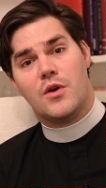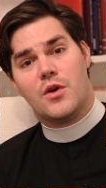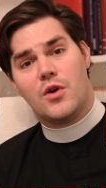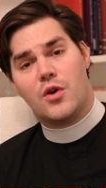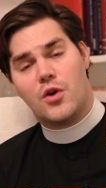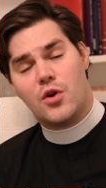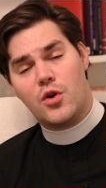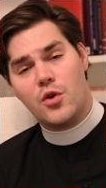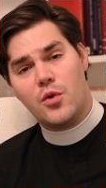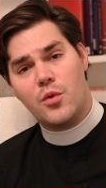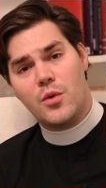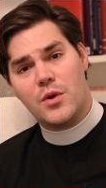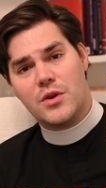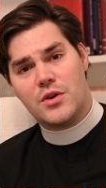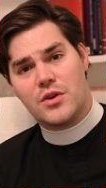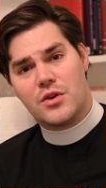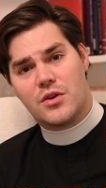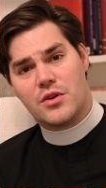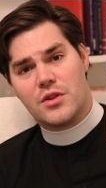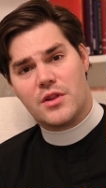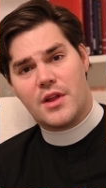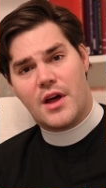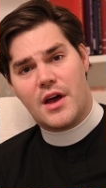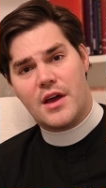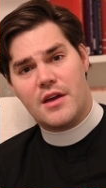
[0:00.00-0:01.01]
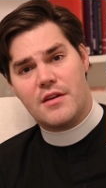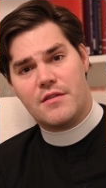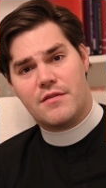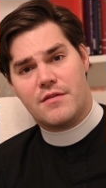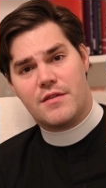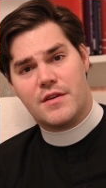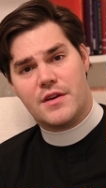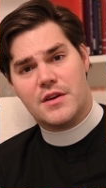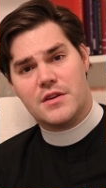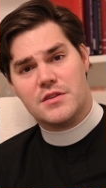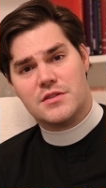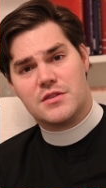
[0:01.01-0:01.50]
Who in your life
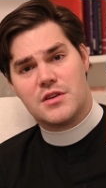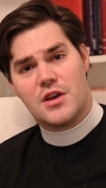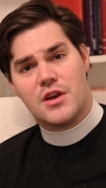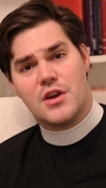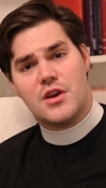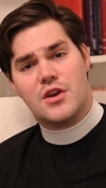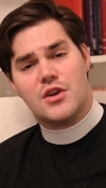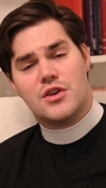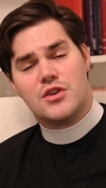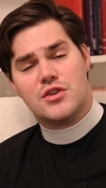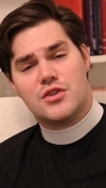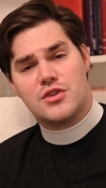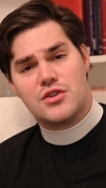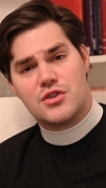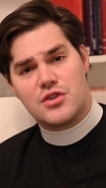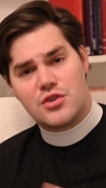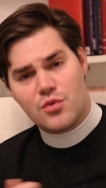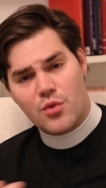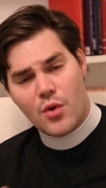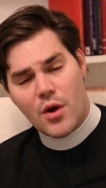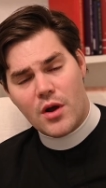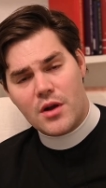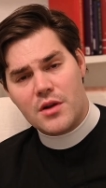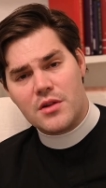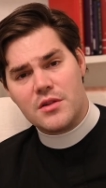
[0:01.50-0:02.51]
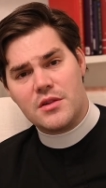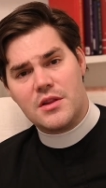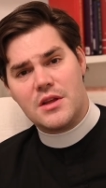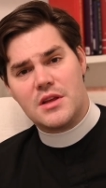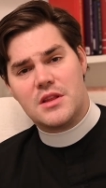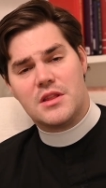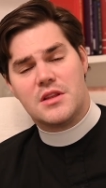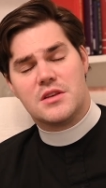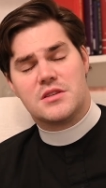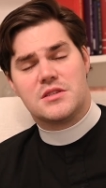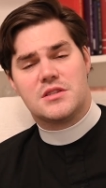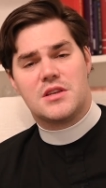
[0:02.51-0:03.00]
is
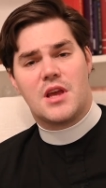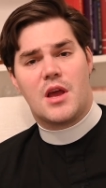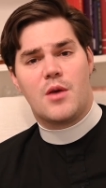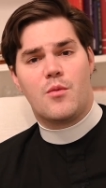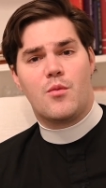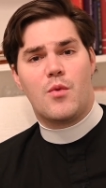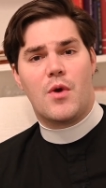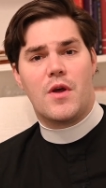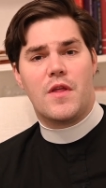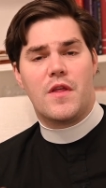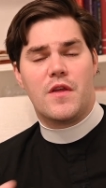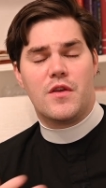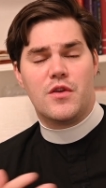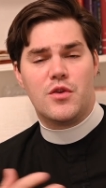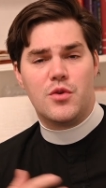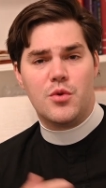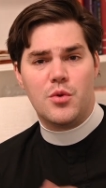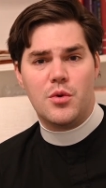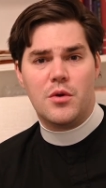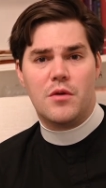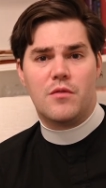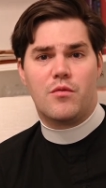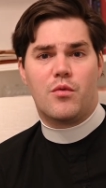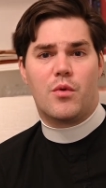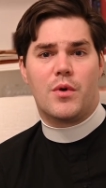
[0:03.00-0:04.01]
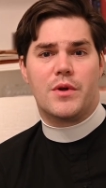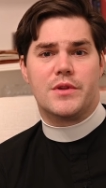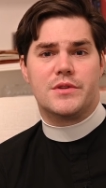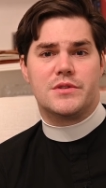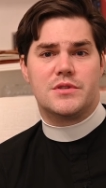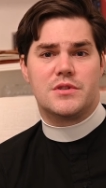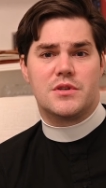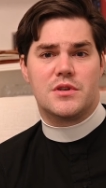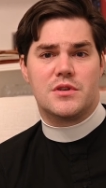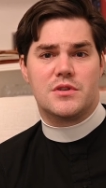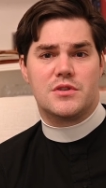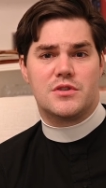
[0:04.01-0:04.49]
struggling the same way that you have
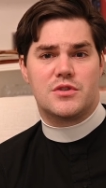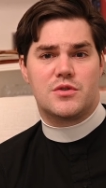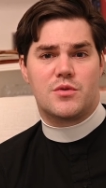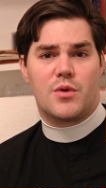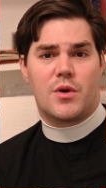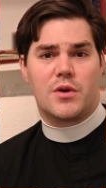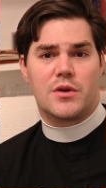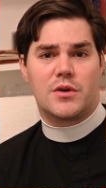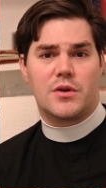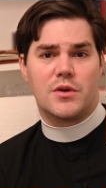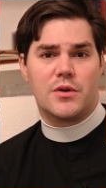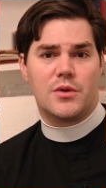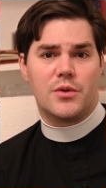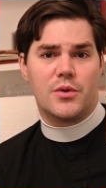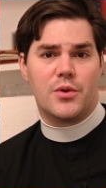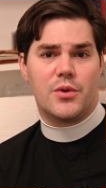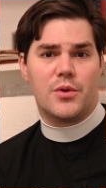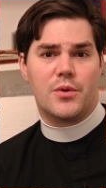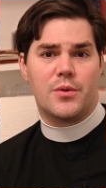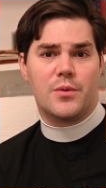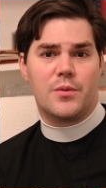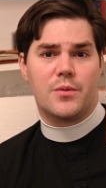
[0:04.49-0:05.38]
once struggled?